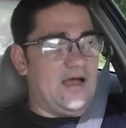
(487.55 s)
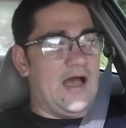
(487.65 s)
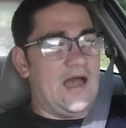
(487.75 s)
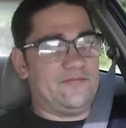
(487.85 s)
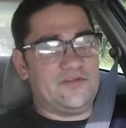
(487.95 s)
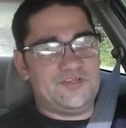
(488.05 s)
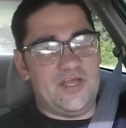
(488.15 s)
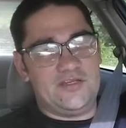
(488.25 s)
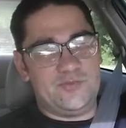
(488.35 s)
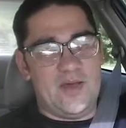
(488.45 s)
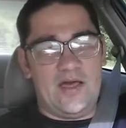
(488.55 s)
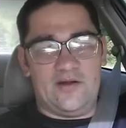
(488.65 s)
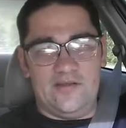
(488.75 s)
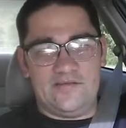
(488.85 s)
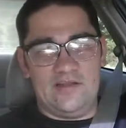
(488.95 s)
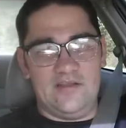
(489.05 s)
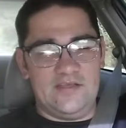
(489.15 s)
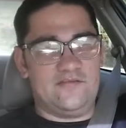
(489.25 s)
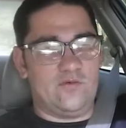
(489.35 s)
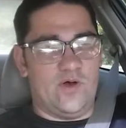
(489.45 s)
I have to change batteries at
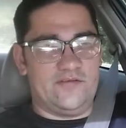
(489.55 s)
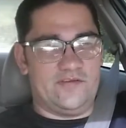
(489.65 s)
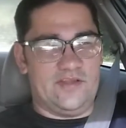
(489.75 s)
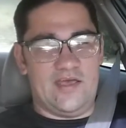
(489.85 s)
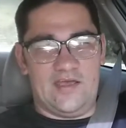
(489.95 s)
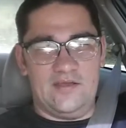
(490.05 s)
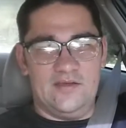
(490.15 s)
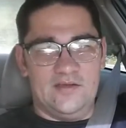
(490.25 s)
least twice a day.